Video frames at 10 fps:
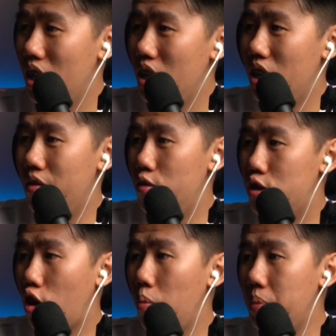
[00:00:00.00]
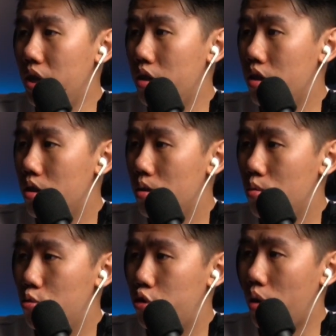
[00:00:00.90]
If you chop it
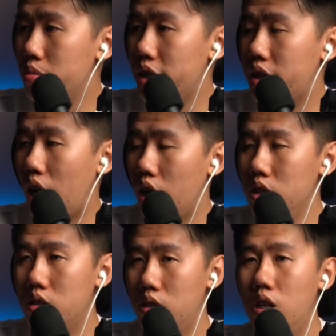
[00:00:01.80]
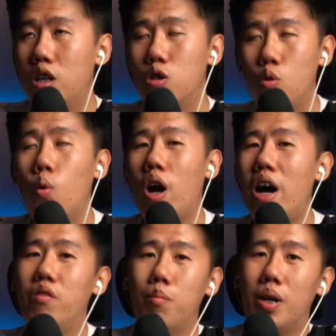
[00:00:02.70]
to drums and thighs, you will
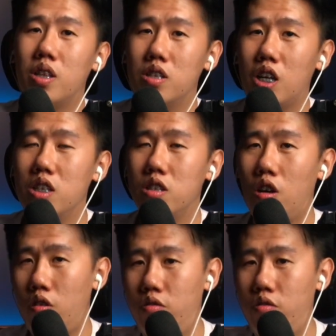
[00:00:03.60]
have a better chance of,